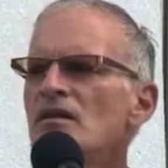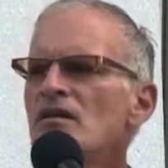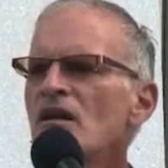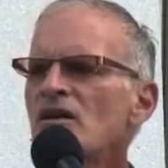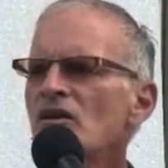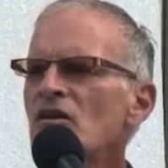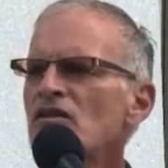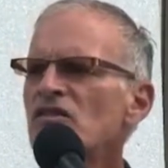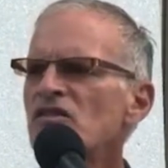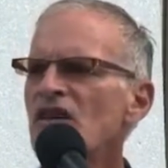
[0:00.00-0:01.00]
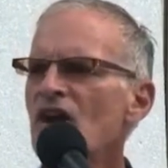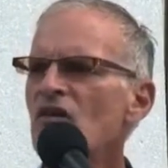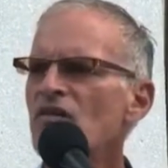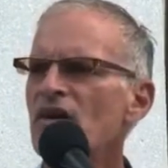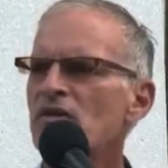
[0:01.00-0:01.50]
Look
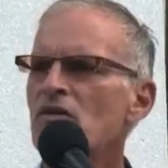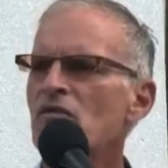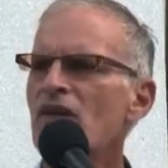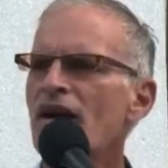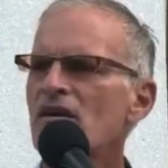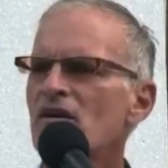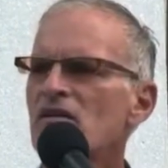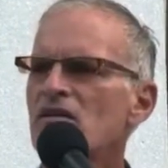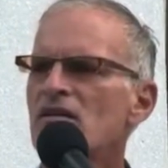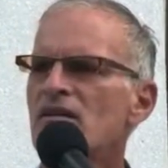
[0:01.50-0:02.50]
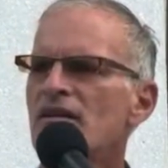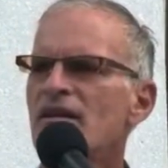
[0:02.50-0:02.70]
yourself at the record.